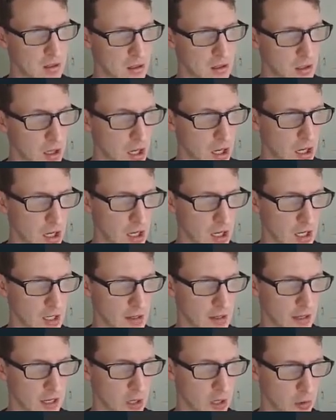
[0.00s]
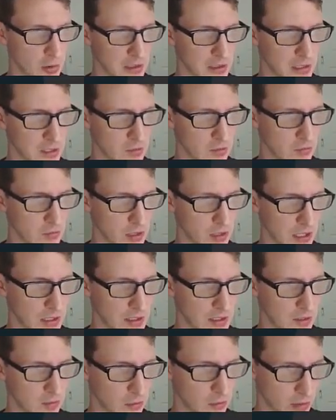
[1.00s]
And I will leave a
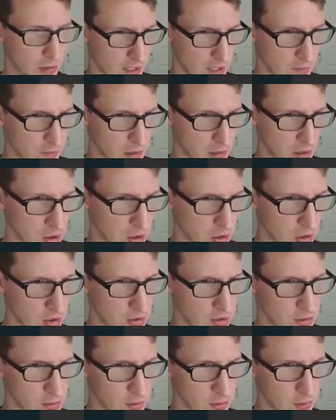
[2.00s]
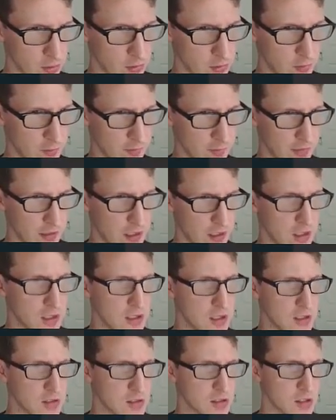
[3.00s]
link for that below too.
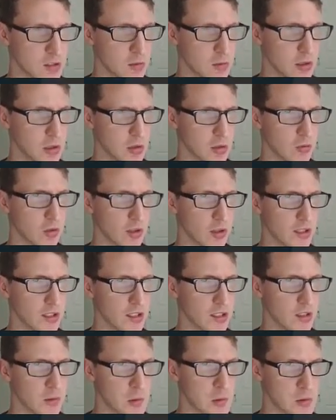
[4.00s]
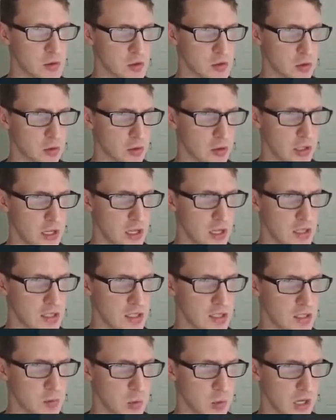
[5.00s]
So you want to look for the Kindle store here. This is
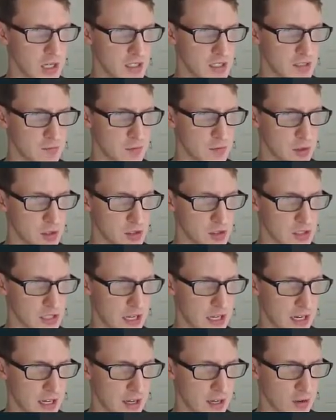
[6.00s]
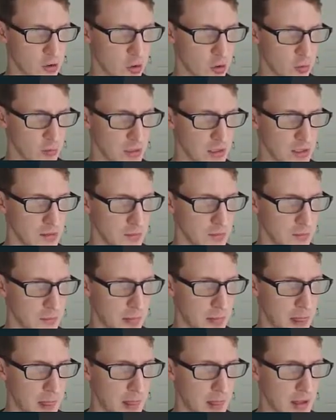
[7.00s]
where I first start out normally.
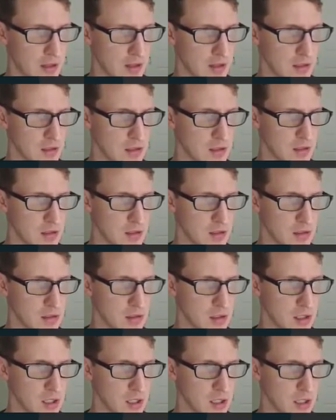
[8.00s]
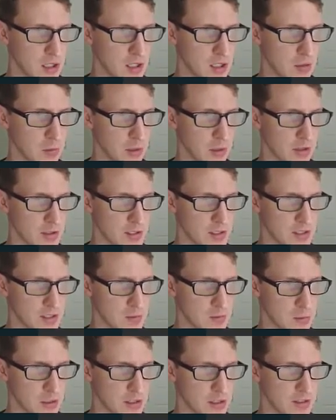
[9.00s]
Where is it?
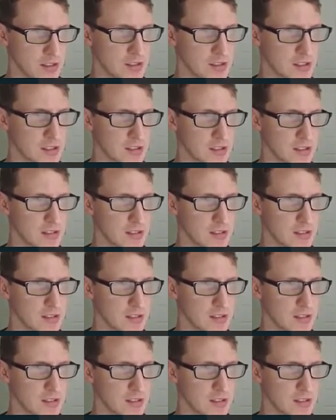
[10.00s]
Where is it?